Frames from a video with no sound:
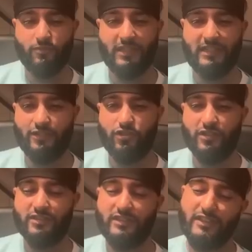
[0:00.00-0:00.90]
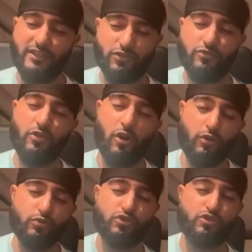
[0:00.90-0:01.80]
many clean sheets, these two
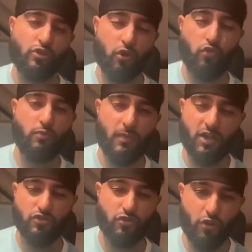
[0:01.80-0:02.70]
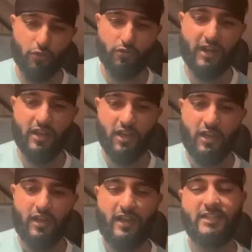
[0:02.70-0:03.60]
hold so much goal threat.
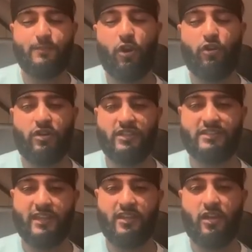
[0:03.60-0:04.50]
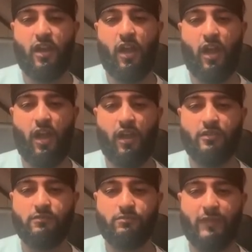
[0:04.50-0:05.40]
At least Porro, let's say,
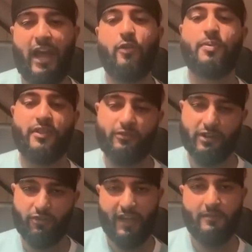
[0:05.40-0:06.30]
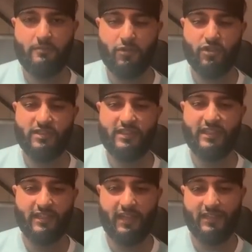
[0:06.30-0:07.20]
output threat, right? Because he
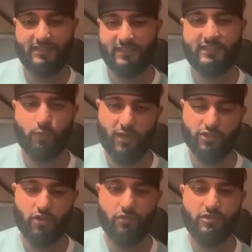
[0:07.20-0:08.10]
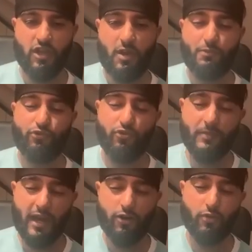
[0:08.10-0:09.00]
can get assists as well as goals. But
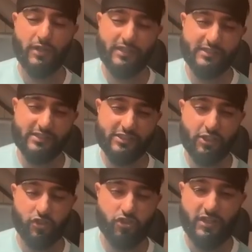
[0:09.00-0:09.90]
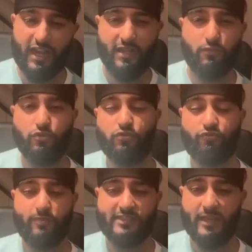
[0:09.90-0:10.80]
Romero is such an animal
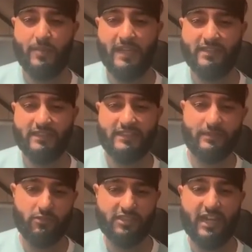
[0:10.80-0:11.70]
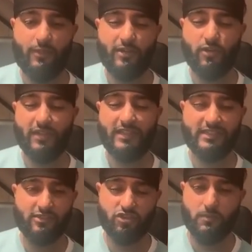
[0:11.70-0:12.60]
from set pieces, similar to Gabriel.
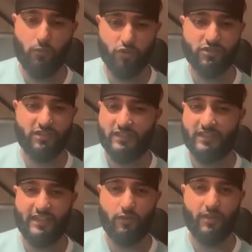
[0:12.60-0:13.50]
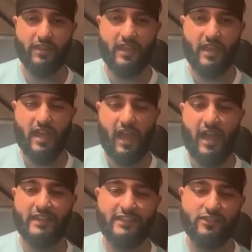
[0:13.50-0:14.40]
He's such a monster to deal with.
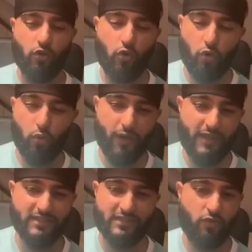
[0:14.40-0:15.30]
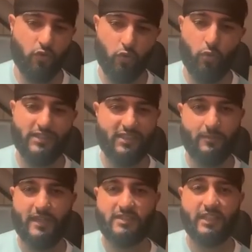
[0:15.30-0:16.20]
And he's always in the
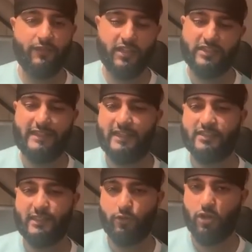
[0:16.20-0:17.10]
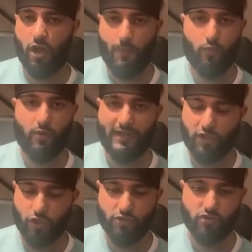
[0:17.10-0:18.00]
mix. Even against Leicester, there were a couple where he
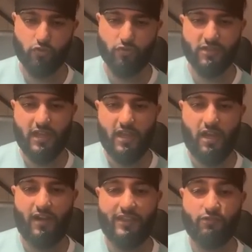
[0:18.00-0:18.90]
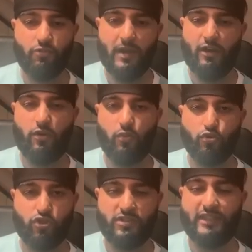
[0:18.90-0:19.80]
could have scored. I think Romero will
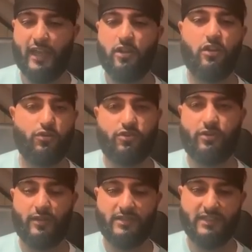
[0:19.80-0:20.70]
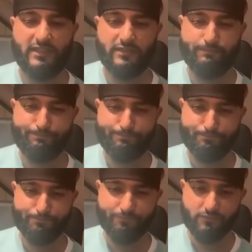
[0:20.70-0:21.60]
just get goals throughout.
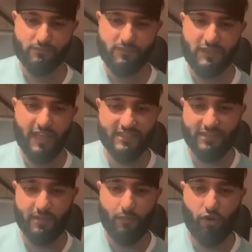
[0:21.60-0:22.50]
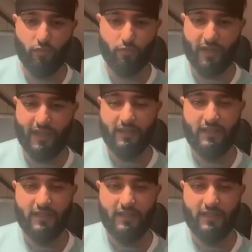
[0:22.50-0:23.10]
And similarly, Porro will get